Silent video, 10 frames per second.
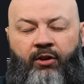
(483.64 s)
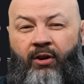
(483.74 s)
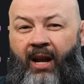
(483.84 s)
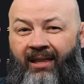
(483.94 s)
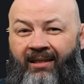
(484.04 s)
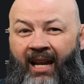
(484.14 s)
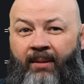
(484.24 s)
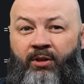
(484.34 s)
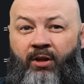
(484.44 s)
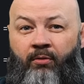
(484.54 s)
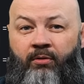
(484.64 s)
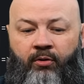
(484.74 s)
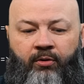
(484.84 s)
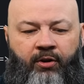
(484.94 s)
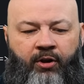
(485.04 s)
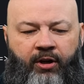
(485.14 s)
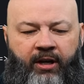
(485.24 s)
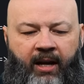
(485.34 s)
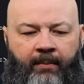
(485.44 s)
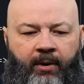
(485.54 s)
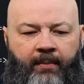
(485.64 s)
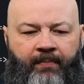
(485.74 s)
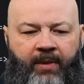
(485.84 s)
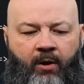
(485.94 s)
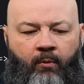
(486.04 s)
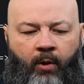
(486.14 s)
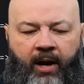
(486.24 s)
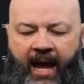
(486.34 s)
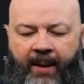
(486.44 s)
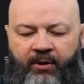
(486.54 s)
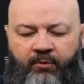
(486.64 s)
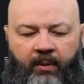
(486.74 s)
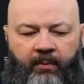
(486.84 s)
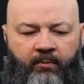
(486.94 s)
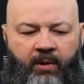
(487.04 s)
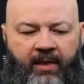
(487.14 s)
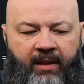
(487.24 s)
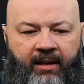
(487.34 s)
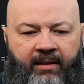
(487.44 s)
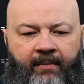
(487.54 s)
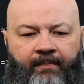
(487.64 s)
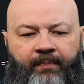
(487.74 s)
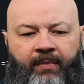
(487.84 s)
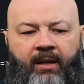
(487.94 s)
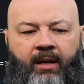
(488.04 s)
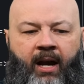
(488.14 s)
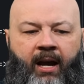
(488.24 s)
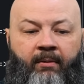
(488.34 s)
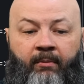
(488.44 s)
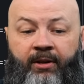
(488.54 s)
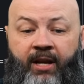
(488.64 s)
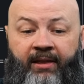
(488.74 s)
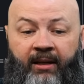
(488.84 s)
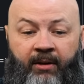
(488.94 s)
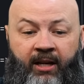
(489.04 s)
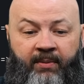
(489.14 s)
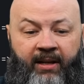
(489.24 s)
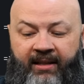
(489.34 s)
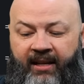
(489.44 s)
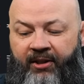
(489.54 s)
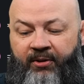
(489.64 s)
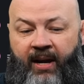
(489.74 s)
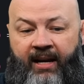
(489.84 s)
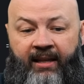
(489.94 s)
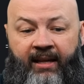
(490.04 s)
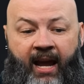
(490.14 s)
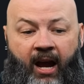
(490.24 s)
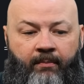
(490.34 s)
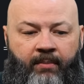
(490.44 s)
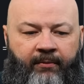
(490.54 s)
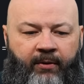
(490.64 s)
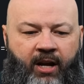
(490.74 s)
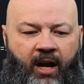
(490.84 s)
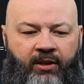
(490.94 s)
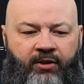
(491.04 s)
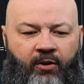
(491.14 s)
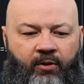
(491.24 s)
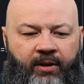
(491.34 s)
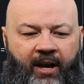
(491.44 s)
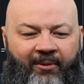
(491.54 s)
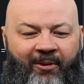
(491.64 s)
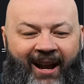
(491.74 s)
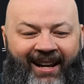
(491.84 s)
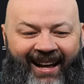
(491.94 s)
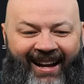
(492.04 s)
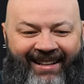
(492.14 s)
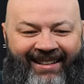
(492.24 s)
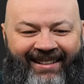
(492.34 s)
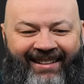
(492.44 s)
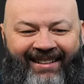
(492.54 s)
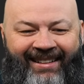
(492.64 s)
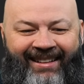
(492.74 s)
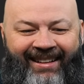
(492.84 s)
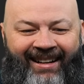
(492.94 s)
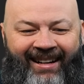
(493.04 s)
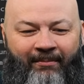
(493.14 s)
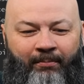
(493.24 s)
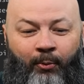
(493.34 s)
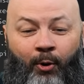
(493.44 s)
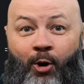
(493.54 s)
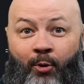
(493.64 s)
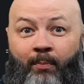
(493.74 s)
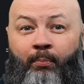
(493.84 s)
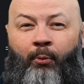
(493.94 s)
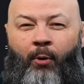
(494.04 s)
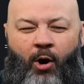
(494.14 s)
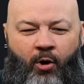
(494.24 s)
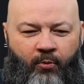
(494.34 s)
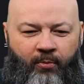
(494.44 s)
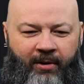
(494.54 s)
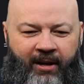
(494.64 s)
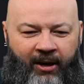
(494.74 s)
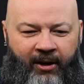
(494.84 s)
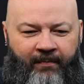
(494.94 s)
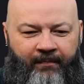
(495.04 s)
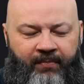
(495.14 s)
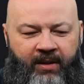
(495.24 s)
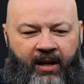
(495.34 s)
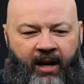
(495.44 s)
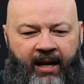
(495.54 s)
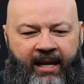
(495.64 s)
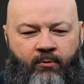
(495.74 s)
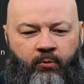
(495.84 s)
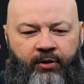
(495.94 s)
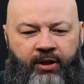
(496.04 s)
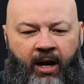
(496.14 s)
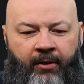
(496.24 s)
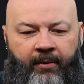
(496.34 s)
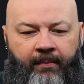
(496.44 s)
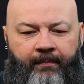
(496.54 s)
they'll get the same social security number. What happens when we run this? Uh, well, nothing, because we didn't tell it to write anything out. But if we console.writeLine uh, pro, pro here uh, equals other.